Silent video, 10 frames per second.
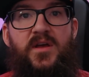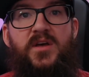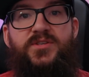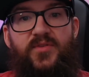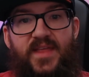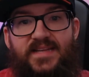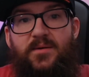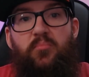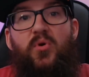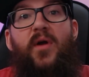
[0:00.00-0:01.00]
So that's a
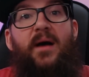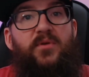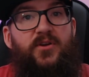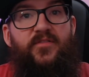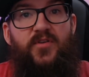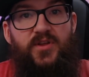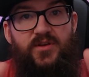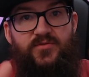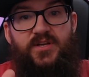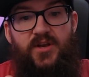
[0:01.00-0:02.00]
barometer for
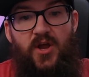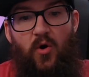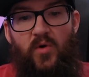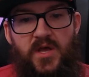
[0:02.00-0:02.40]
you to know.